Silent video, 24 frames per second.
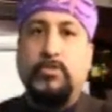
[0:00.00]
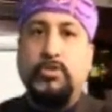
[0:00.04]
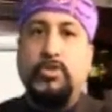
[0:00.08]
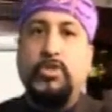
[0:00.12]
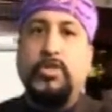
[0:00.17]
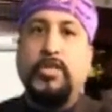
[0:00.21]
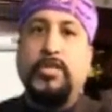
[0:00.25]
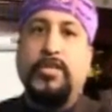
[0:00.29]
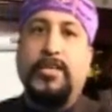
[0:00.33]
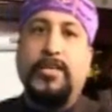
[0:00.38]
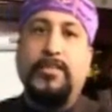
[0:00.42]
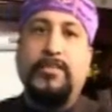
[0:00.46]

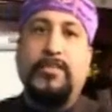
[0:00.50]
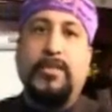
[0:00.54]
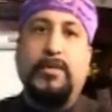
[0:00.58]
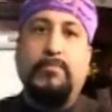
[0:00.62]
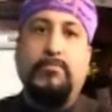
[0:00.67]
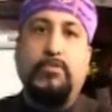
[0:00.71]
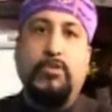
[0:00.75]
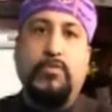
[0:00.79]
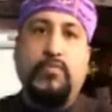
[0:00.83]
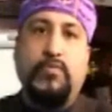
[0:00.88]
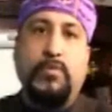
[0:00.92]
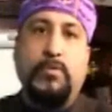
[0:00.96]
You can get
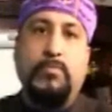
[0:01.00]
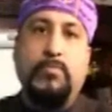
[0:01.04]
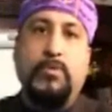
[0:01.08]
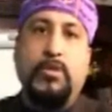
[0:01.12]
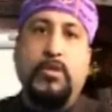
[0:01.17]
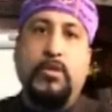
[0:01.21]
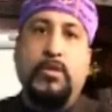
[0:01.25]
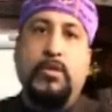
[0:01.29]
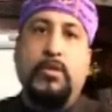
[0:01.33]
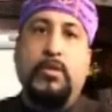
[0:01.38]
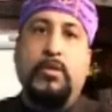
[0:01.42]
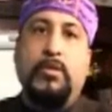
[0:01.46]
that book
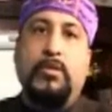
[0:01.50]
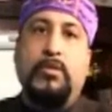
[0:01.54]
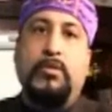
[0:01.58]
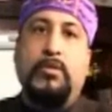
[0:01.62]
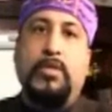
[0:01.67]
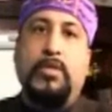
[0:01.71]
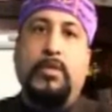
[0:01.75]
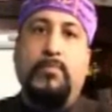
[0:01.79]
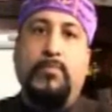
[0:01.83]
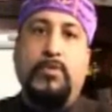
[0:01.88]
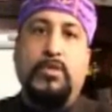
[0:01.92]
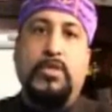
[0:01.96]
from
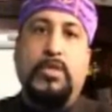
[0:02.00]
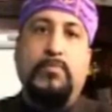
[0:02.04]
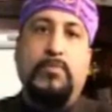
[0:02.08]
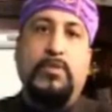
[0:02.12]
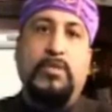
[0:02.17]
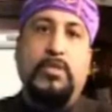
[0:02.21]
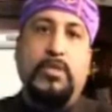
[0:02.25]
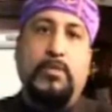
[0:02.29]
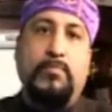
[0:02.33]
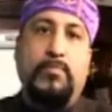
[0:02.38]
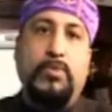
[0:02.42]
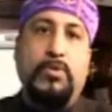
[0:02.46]

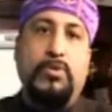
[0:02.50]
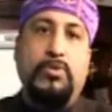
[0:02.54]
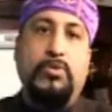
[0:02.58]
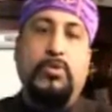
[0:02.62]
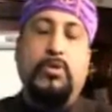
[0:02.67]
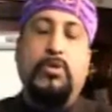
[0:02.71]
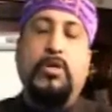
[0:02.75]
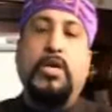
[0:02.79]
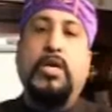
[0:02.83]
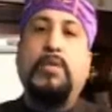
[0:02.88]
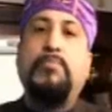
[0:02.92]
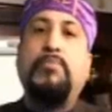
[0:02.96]

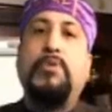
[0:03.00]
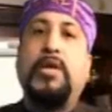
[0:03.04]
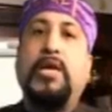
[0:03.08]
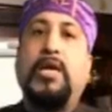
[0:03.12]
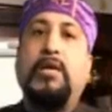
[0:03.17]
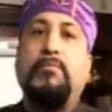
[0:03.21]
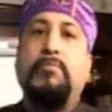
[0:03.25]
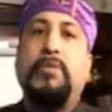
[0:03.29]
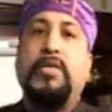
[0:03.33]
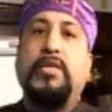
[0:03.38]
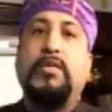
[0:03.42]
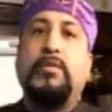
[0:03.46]

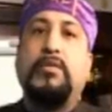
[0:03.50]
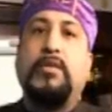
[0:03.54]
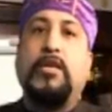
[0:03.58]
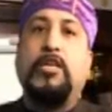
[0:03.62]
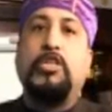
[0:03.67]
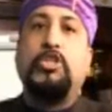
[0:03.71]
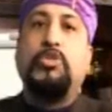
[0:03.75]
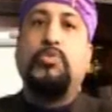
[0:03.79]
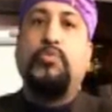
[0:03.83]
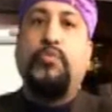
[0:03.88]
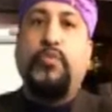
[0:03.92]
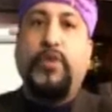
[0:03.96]

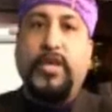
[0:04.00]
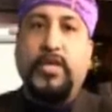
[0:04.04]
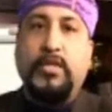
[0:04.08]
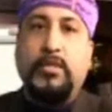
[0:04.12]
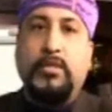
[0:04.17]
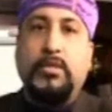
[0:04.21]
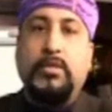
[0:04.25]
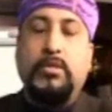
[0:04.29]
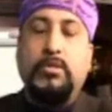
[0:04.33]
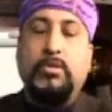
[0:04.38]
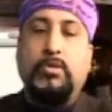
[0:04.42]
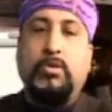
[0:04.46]

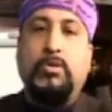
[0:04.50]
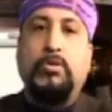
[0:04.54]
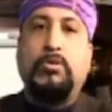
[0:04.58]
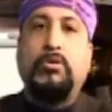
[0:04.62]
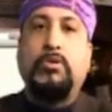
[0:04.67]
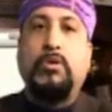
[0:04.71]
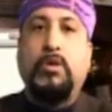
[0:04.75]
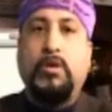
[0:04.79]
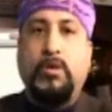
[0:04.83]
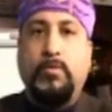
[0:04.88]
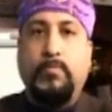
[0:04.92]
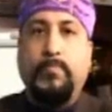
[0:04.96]

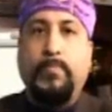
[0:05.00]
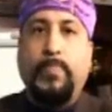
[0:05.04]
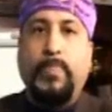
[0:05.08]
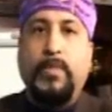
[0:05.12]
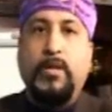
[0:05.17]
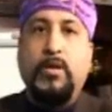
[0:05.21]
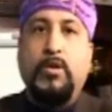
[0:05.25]
www.abrahamic-faith.com.